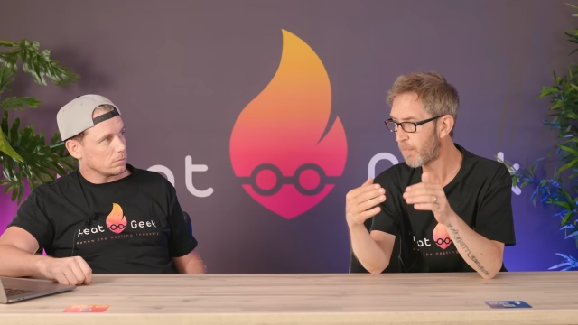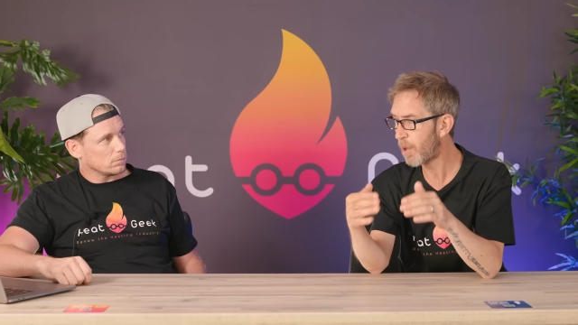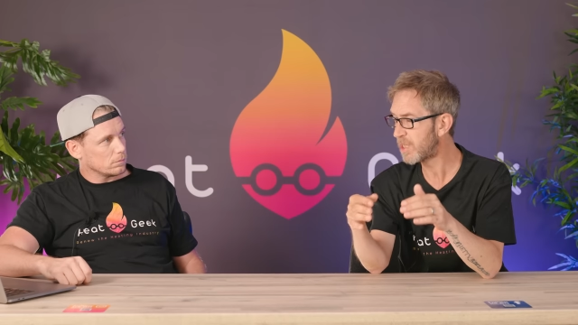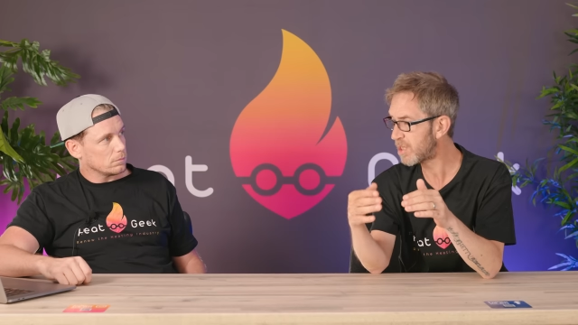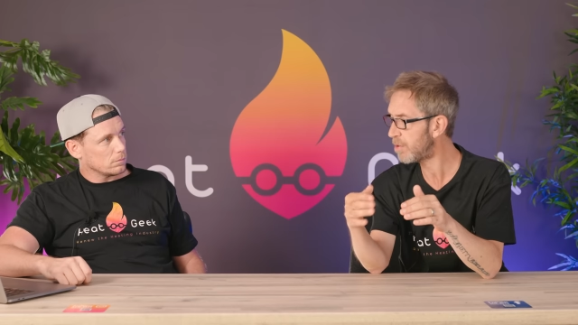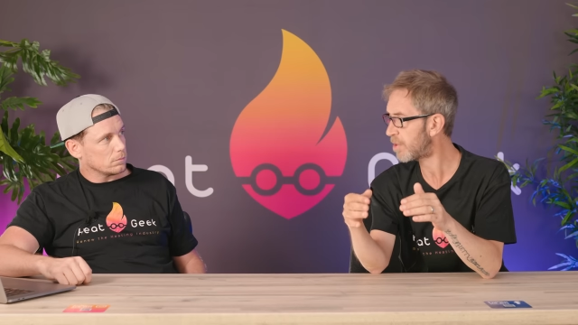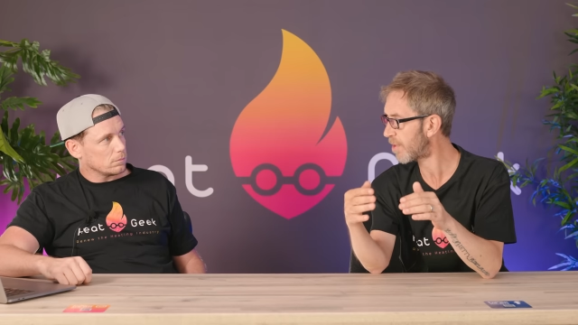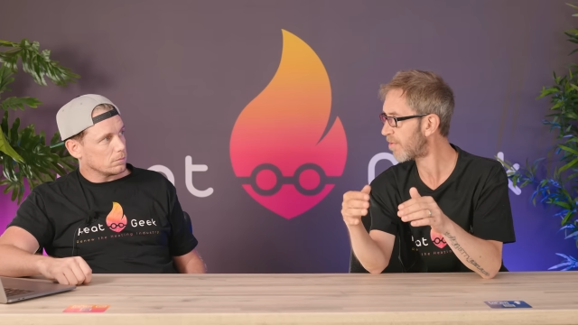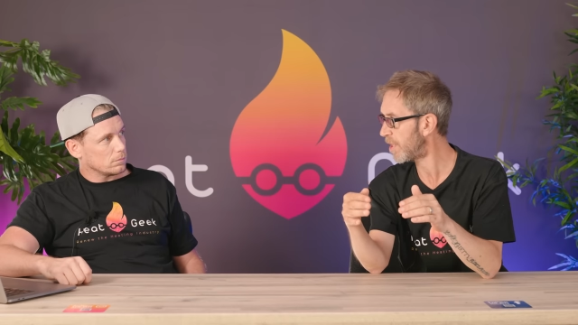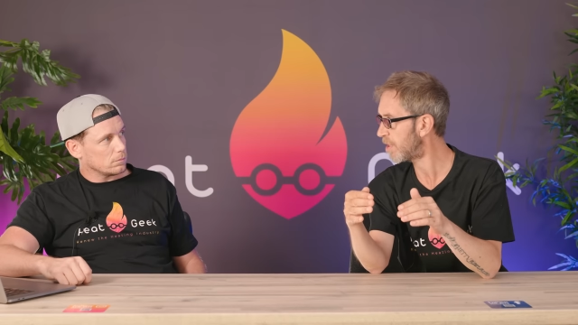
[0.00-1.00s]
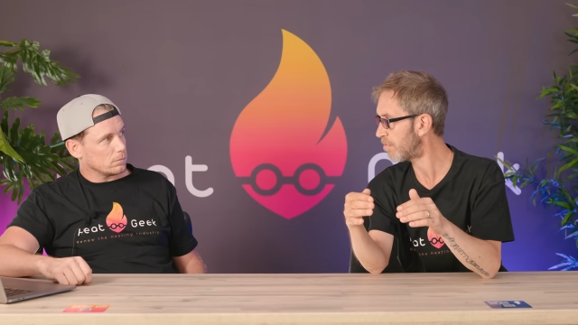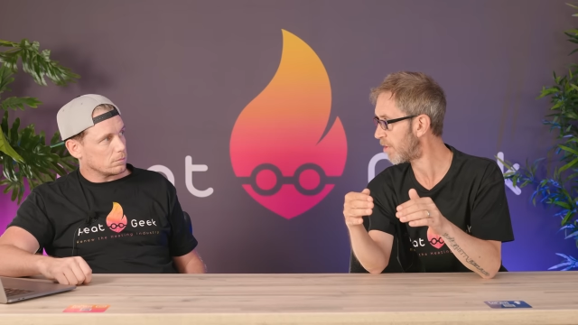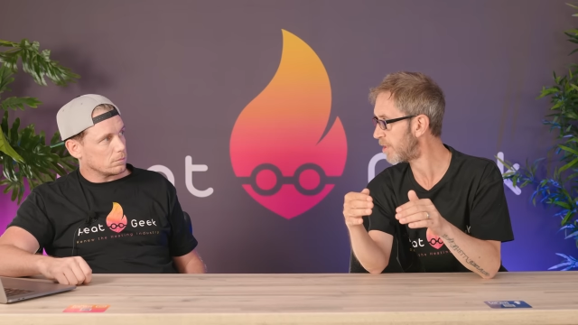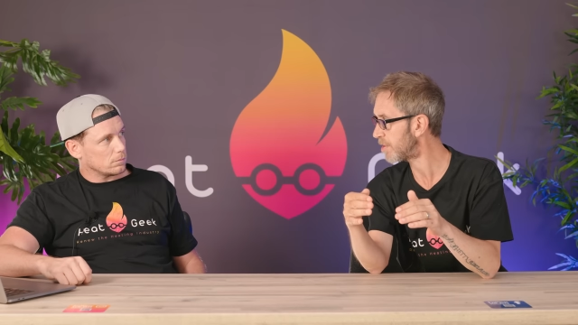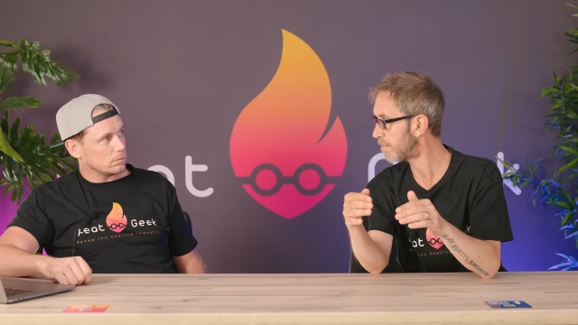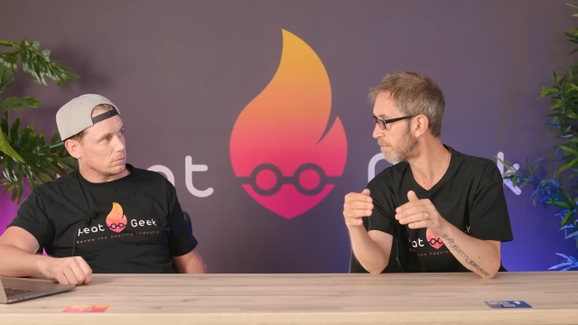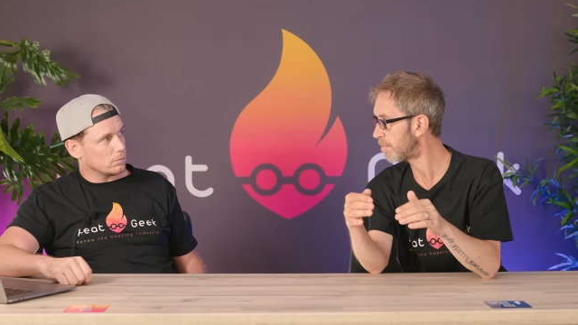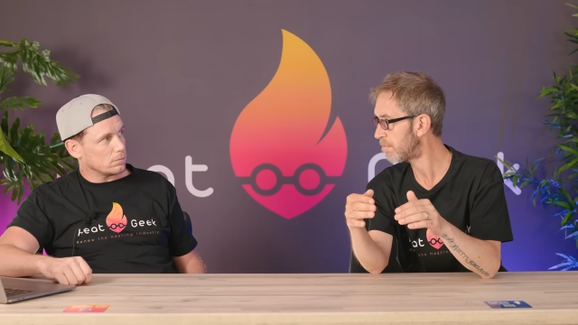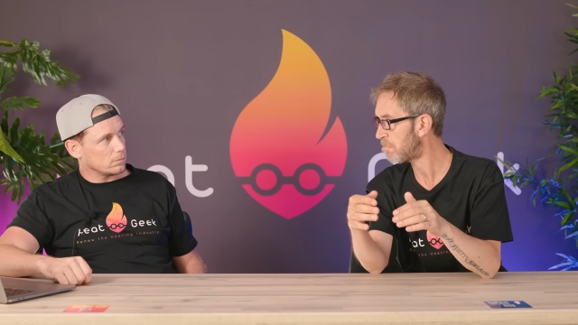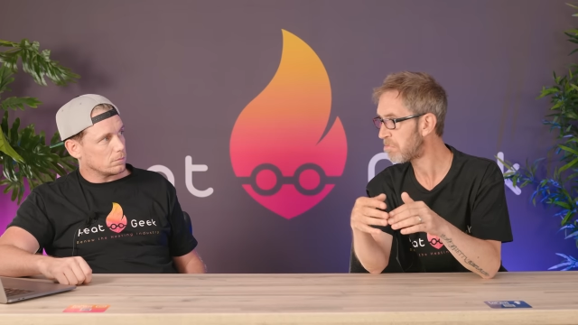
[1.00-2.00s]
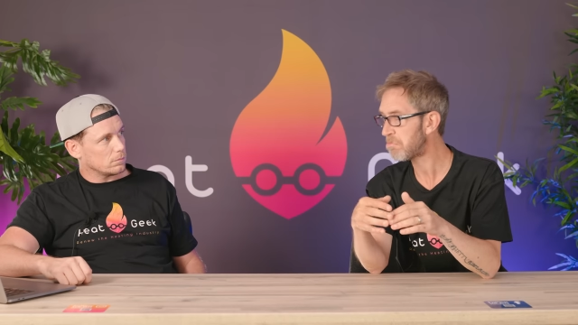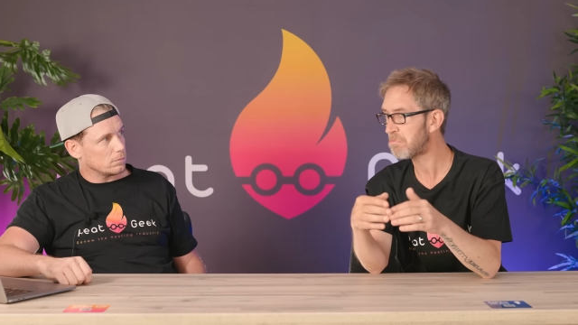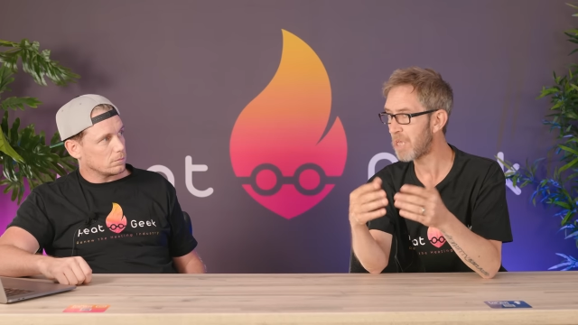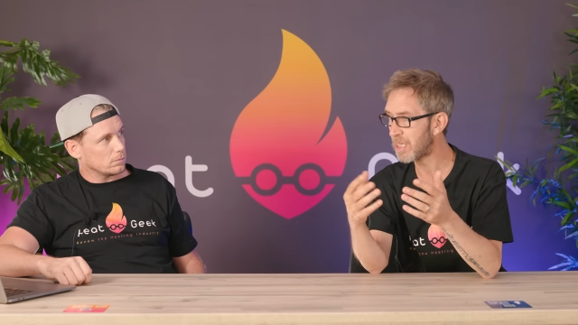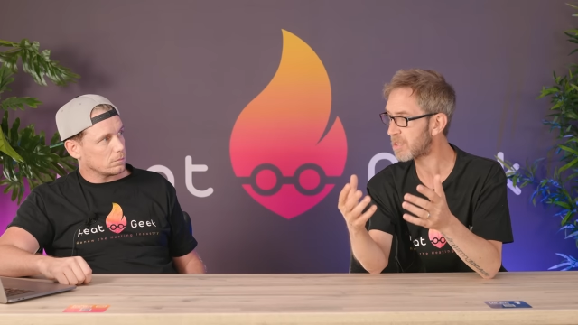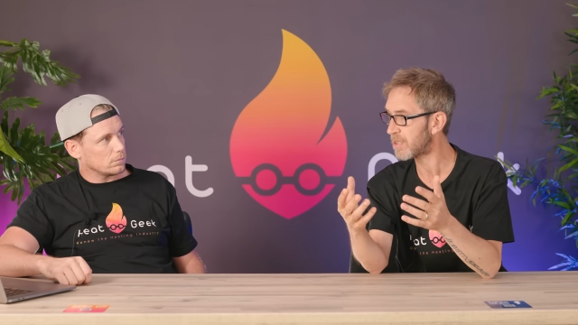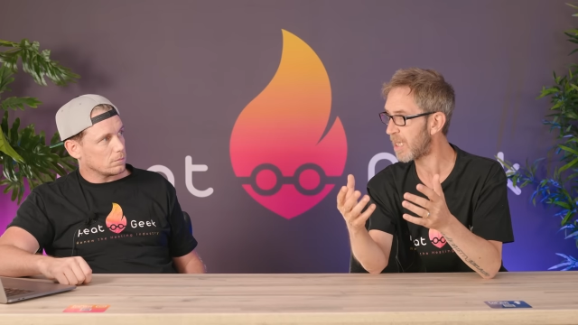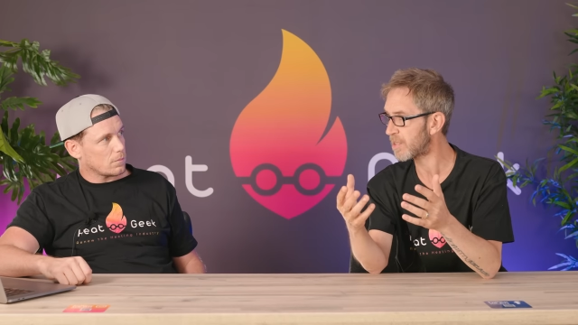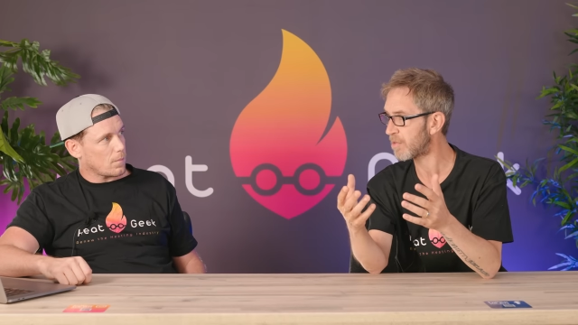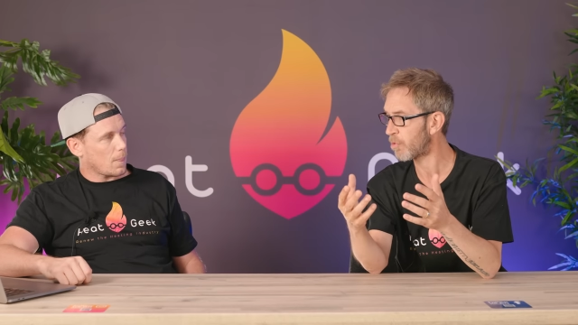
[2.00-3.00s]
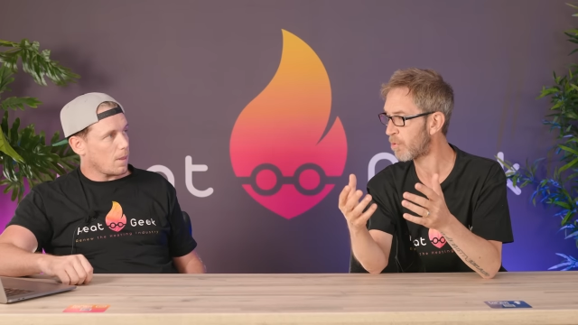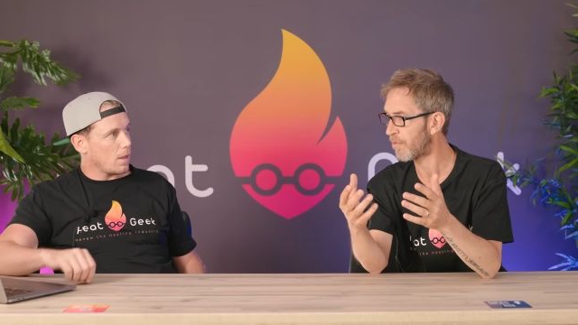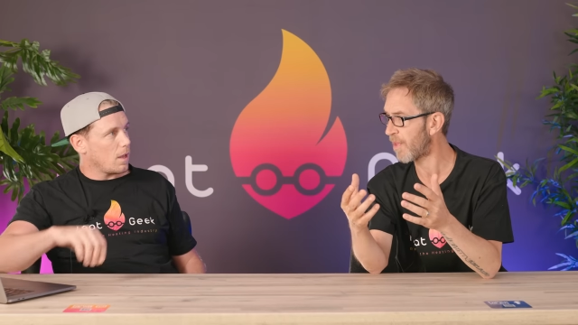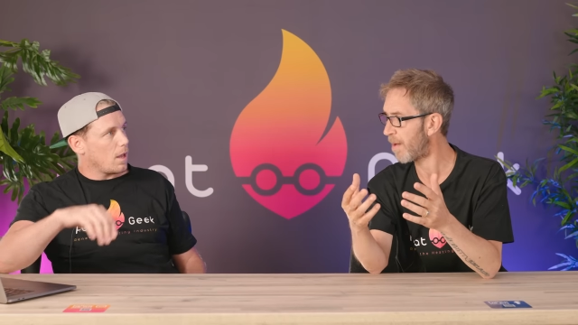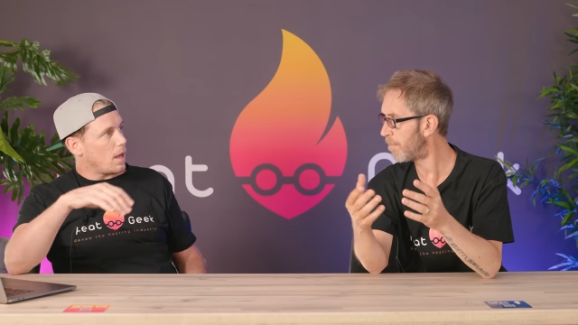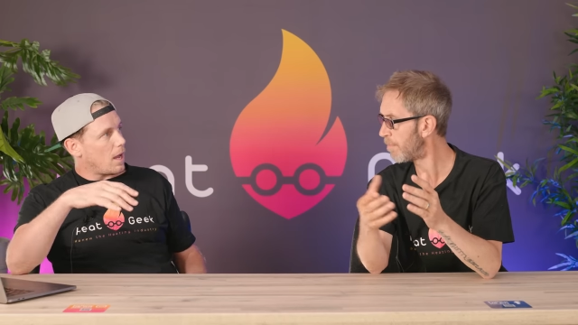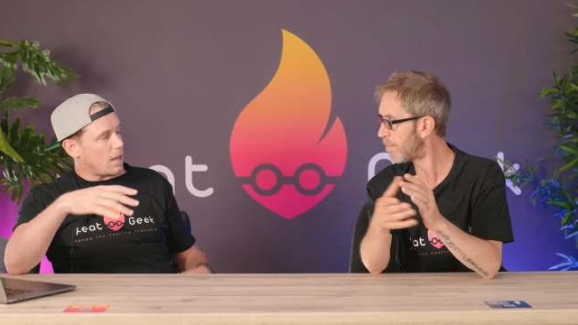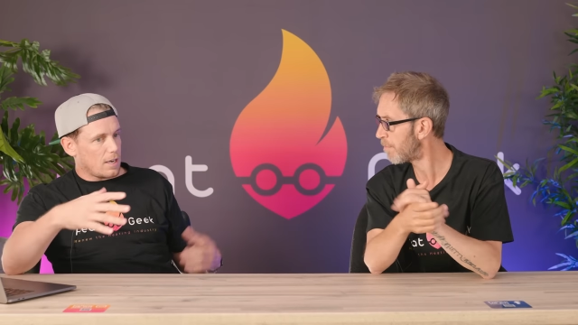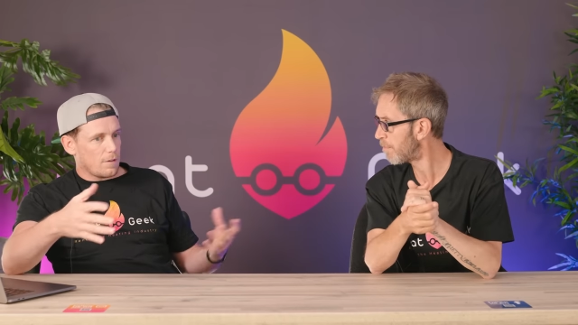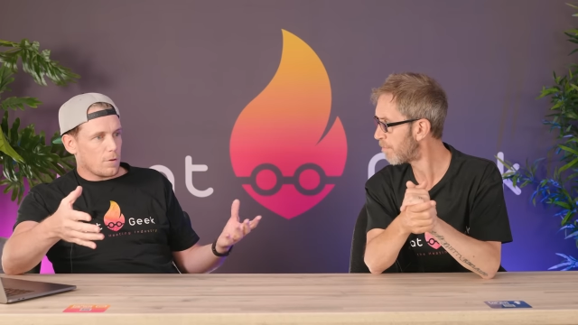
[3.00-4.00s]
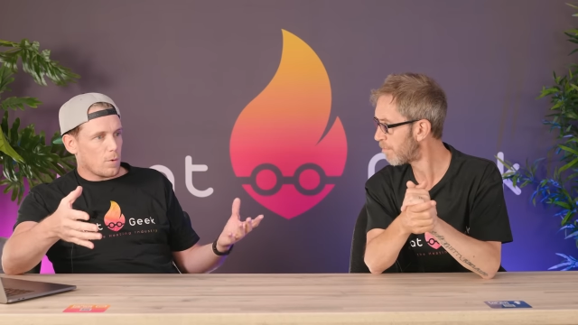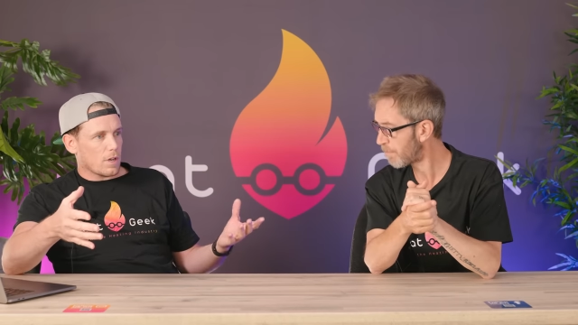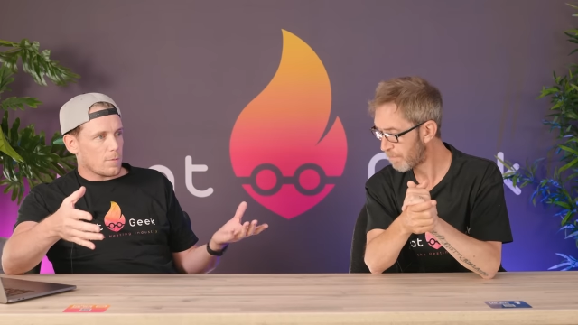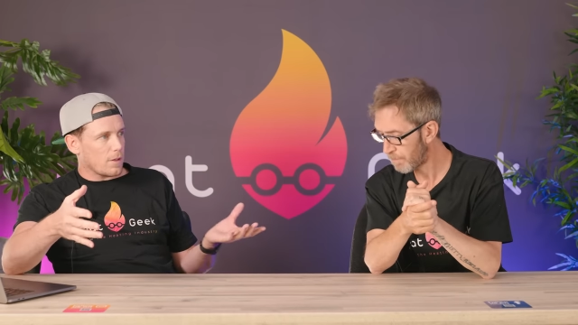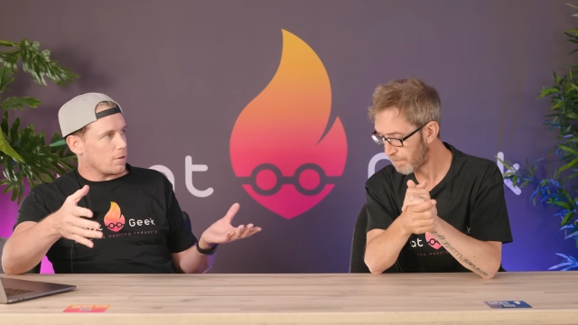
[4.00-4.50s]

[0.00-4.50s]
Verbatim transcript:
Speaker 1: by two to three degrees. Mm, mm. That's that's the rule of thumb.
Speaker 2: And if you're working